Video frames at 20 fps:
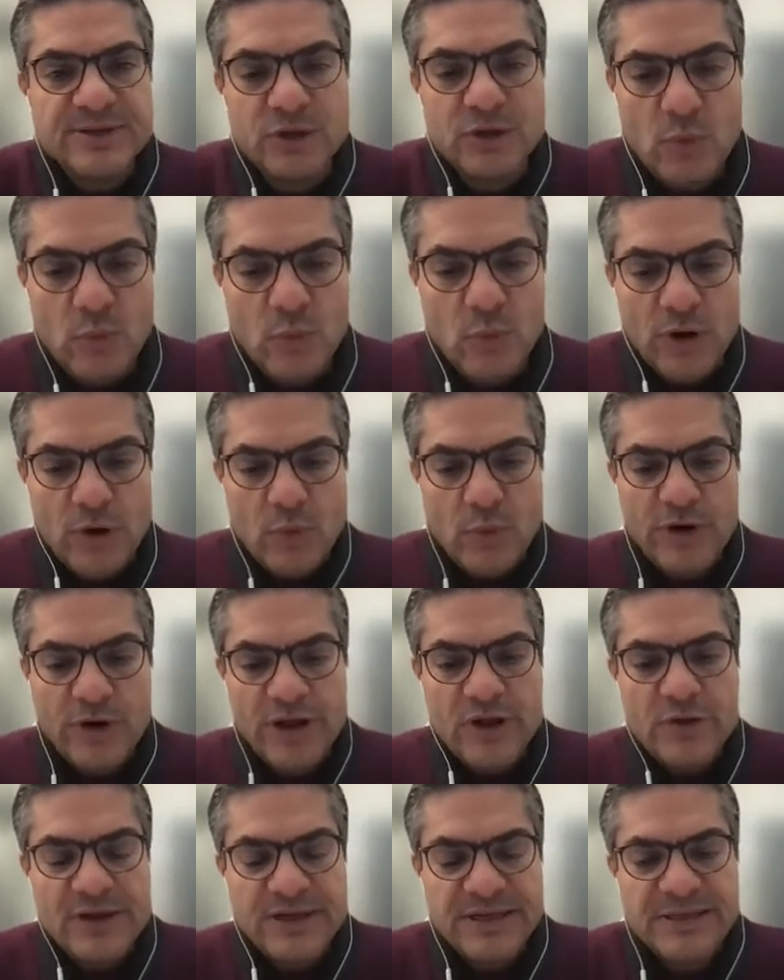What are
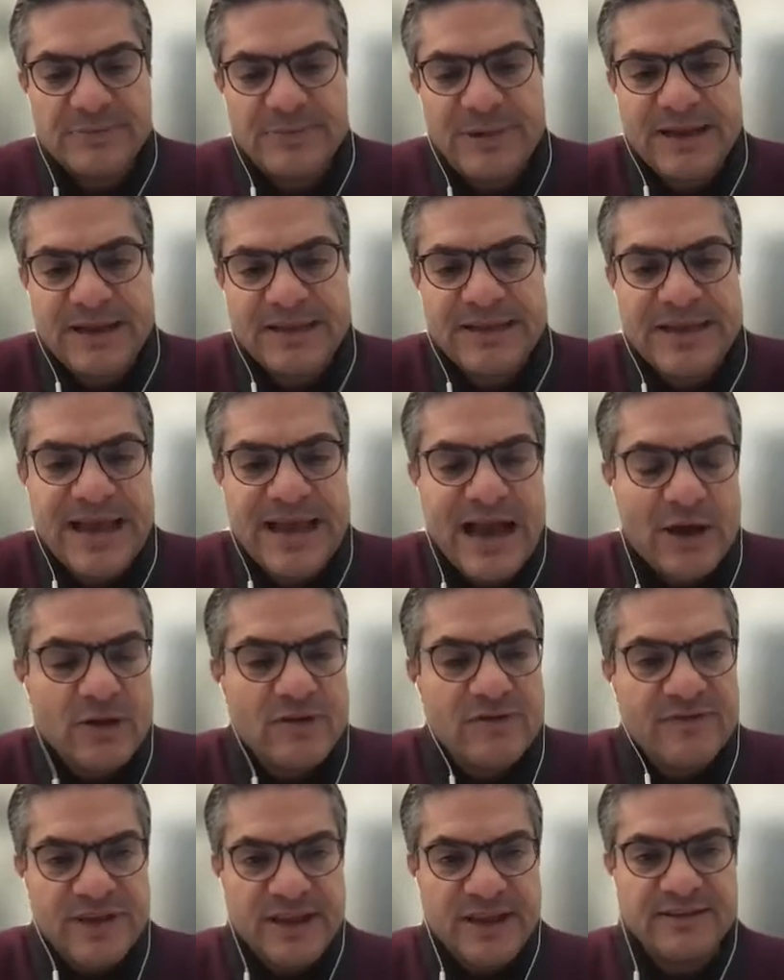you expecting out
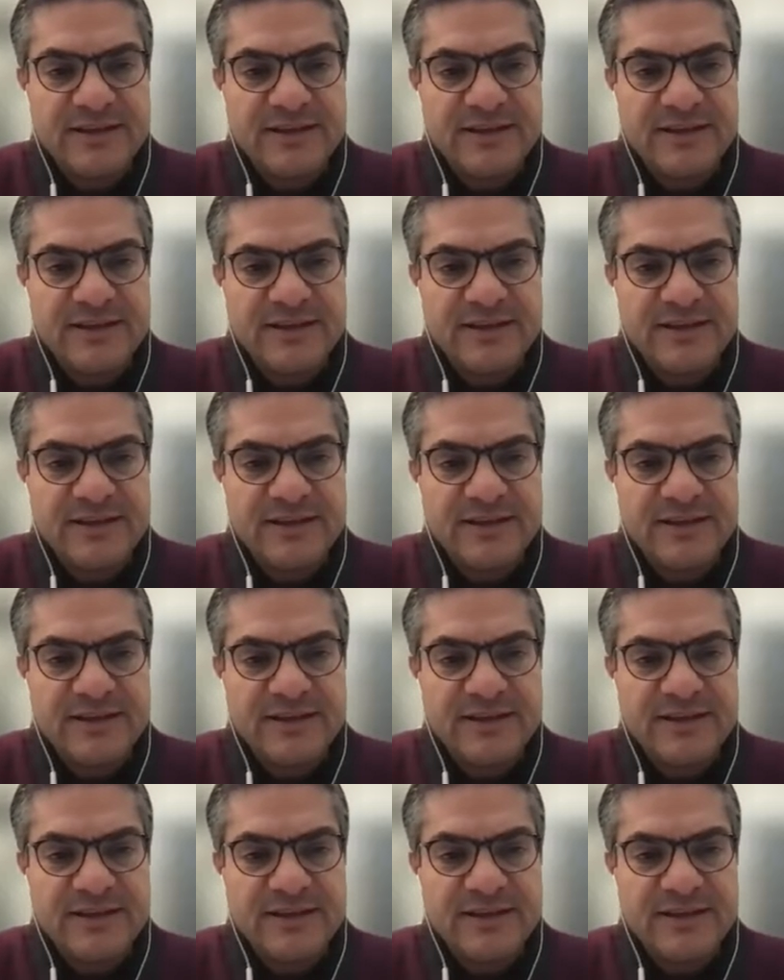of it?